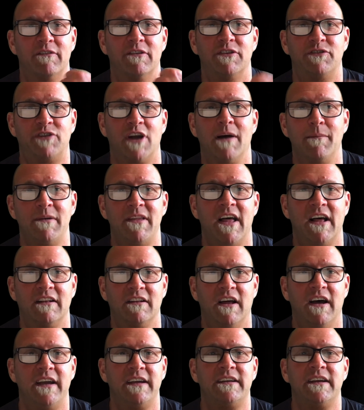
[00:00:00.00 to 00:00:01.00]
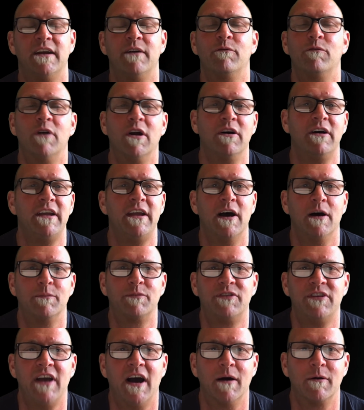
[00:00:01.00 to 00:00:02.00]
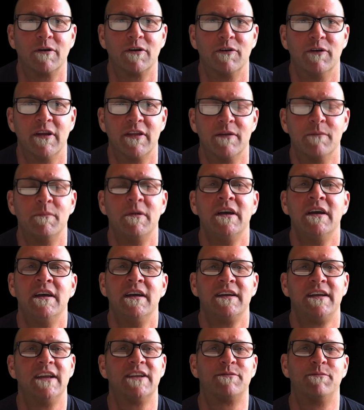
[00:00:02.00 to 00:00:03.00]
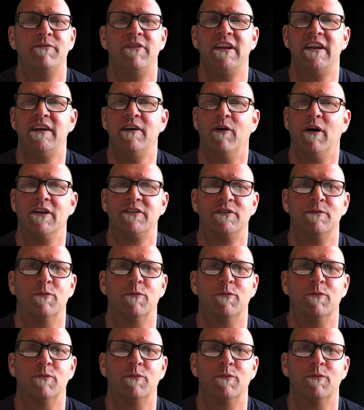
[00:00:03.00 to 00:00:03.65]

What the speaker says: Drop me that like. It really helps the algorithm. Get some video out to more